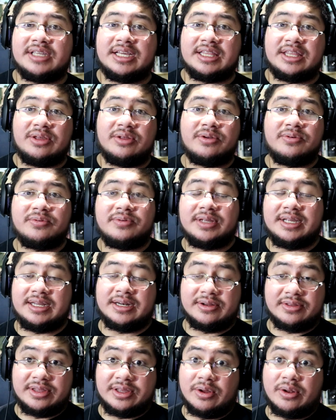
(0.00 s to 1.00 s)
Like the only, you
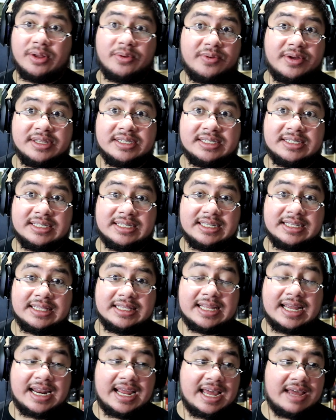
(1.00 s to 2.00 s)
know, the only ones
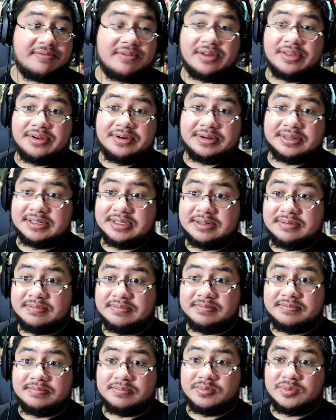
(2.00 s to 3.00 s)
that I have on there is
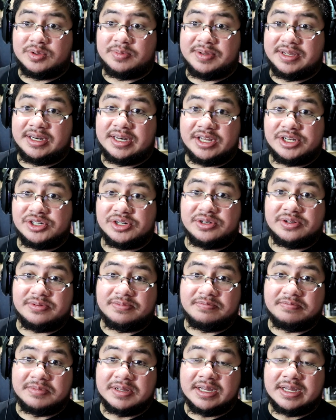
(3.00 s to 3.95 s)
would be digital.